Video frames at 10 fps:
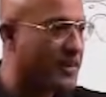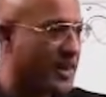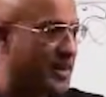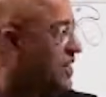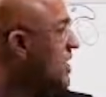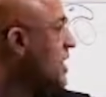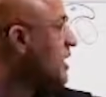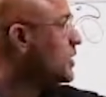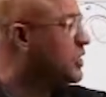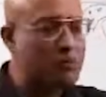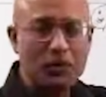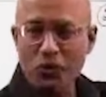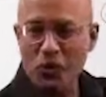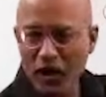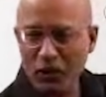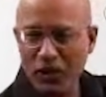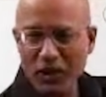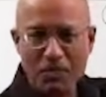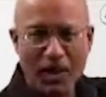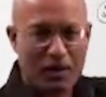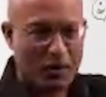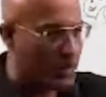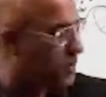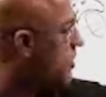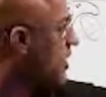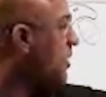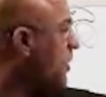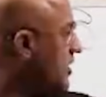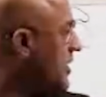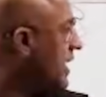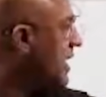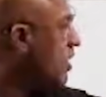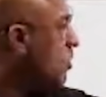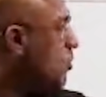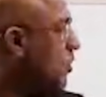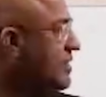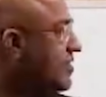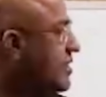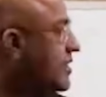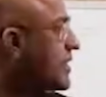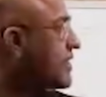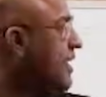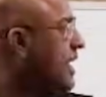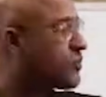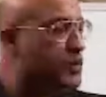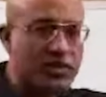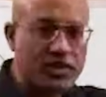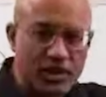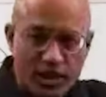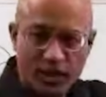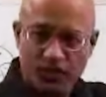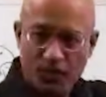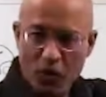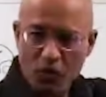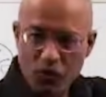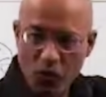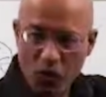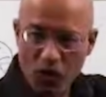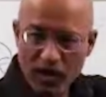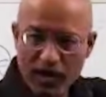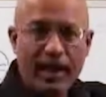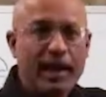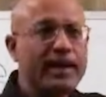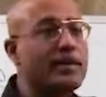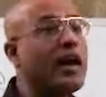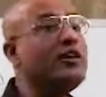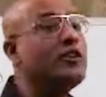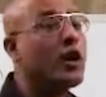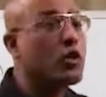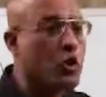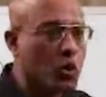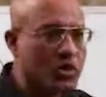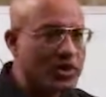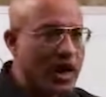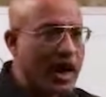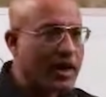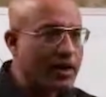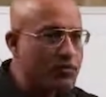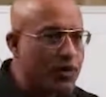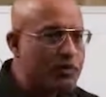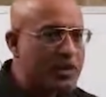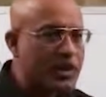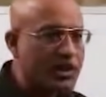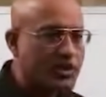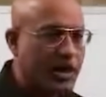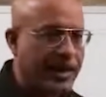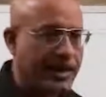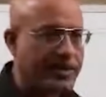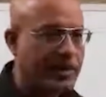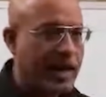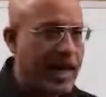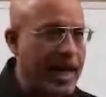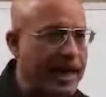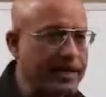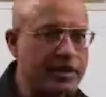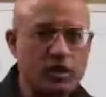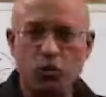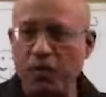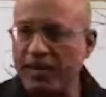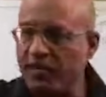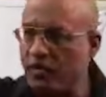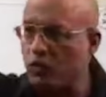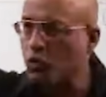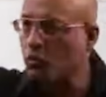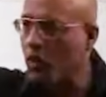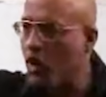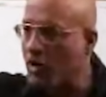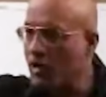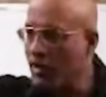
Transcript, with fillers: Great. GP120 molecule, very good. Once it interact with CD4, it undergoes a conformational change and it expresses two more